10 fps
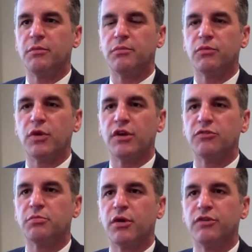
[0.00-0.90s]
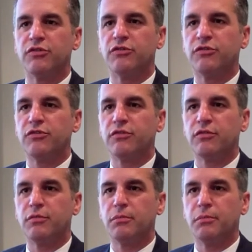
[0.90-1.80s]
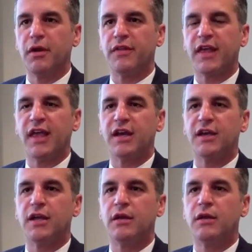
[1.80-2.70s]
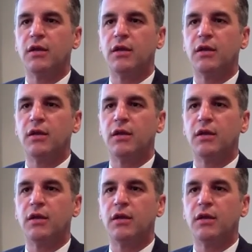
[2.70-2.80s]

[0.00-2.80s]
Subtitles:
the greatest presence by the candidate,